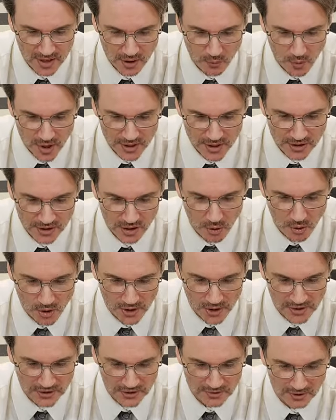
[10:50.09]
1
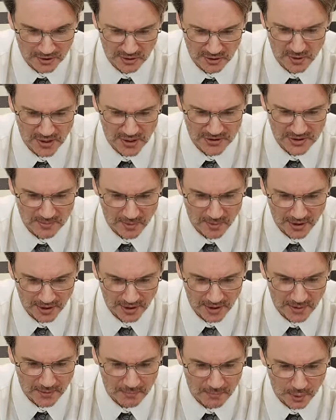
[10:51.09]
quart, in question
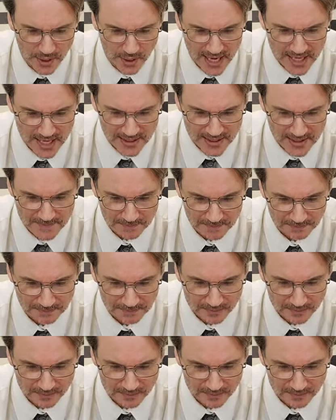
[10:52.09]
mark, of brandy.